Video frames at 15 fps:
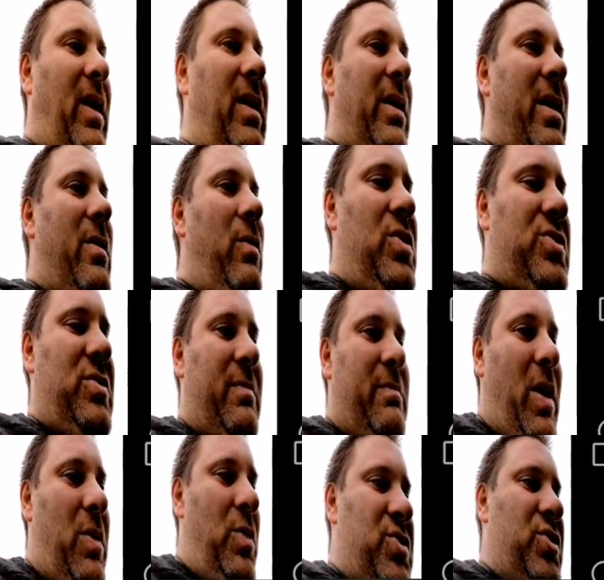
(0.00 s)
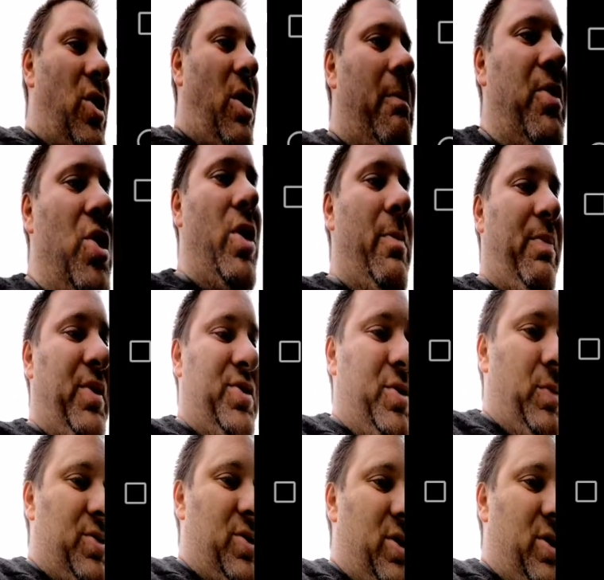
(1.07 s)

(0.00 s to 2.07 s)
It wasn't on purpose, it was